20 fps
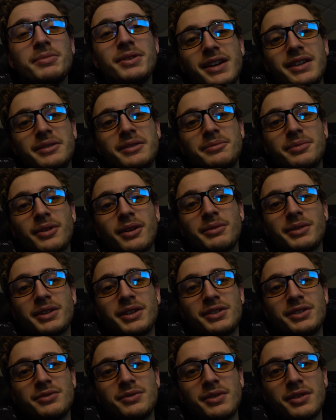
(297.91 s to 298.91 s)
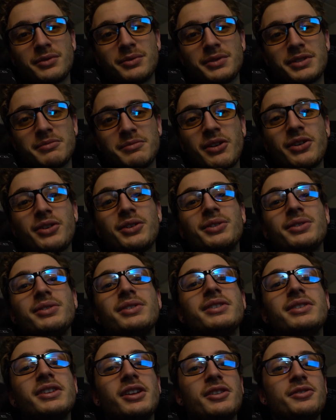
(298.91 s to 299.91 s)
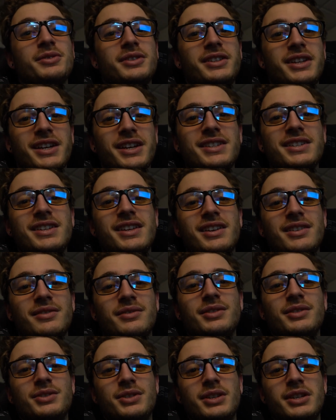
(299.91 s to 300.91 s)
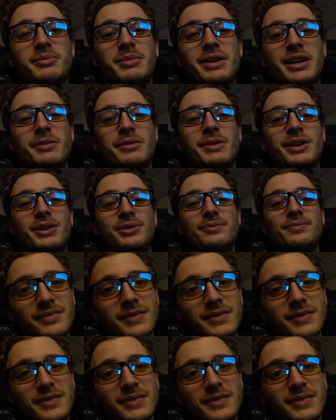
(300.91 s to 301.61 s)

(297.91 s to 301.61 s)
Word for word: I'm probably gonna do another one tomorrow and another one the next day and really try to bang them out.